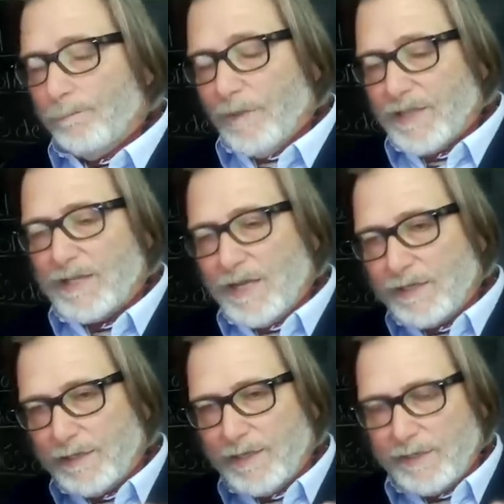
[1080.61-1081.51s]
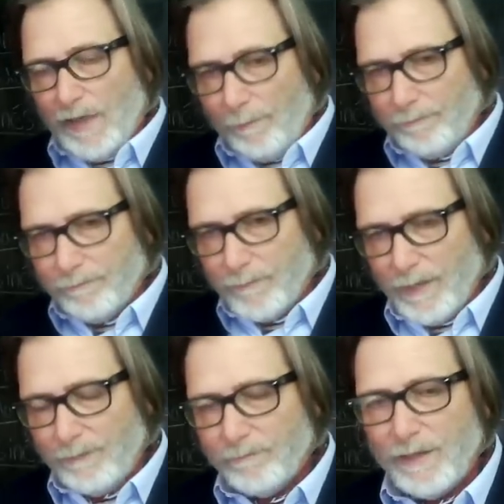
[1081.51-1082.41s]
Las Casas gets up,
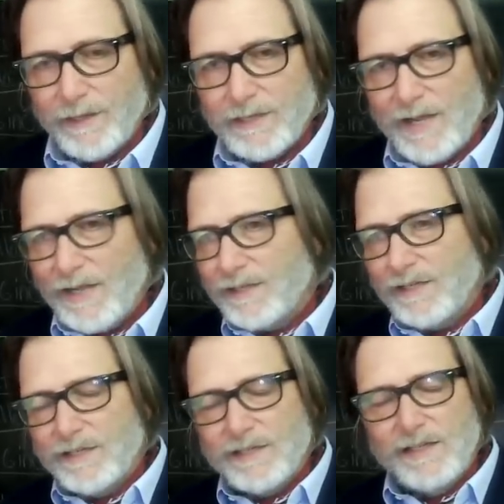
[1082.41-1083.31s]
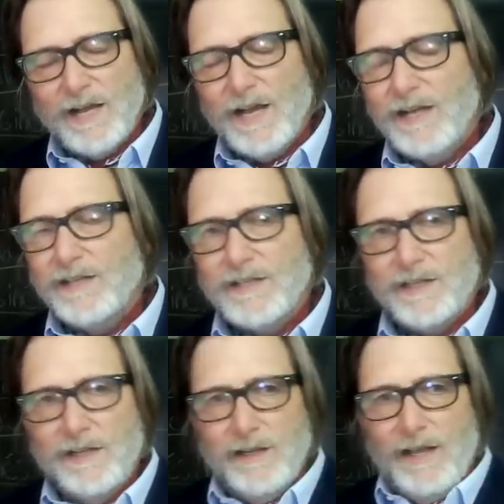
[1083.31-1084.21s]
right? And Las Casas is not as
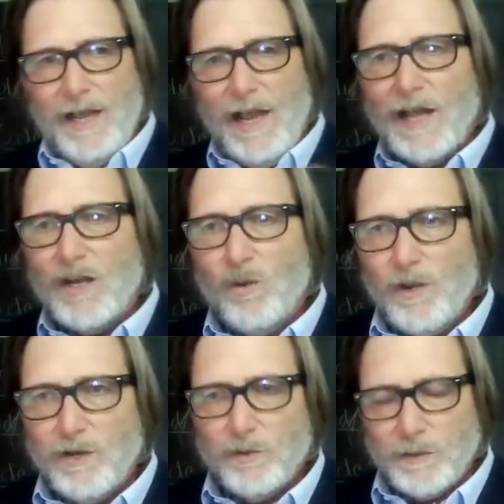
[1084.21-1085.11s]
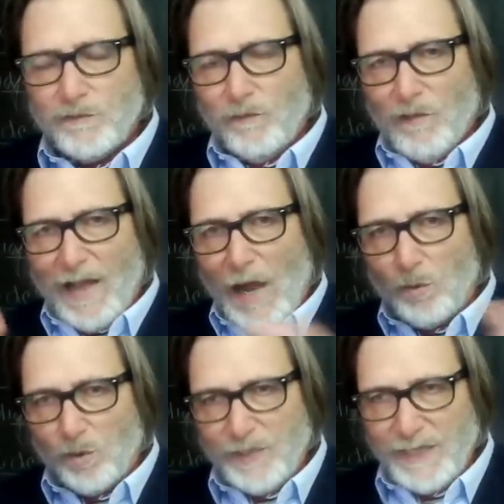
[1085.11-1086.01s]
eloquent or as
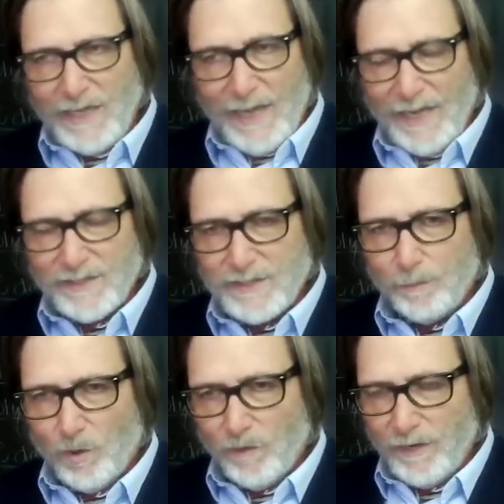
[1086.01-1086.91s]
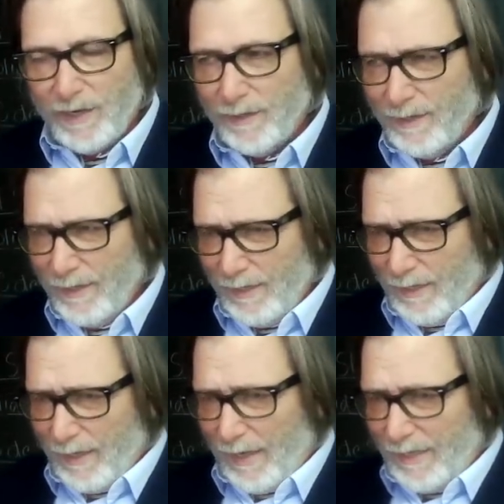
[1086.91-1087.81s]
flowery as Sepulveda.
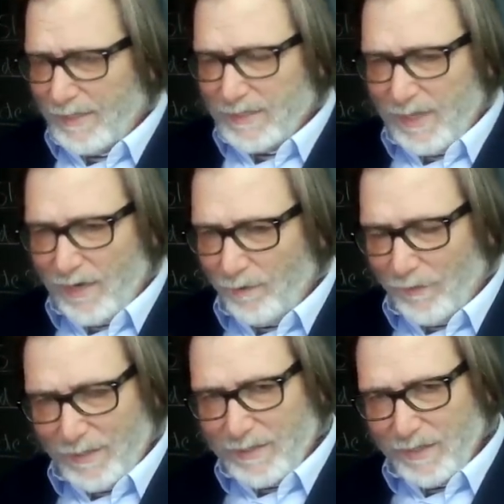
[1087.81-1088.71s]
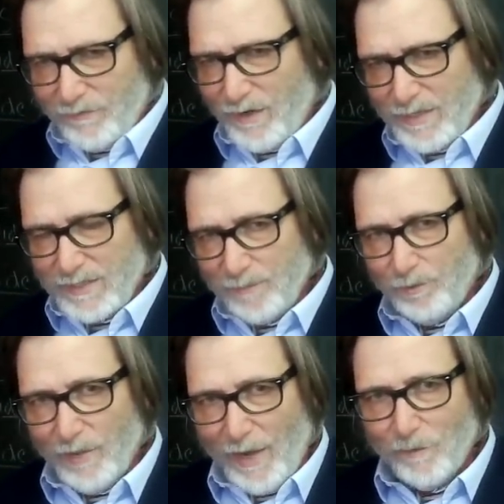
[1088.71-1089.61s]
He's there in the very
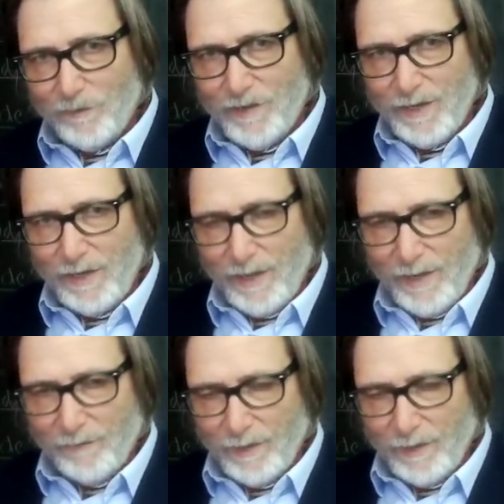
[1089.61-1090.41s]
simple outfit of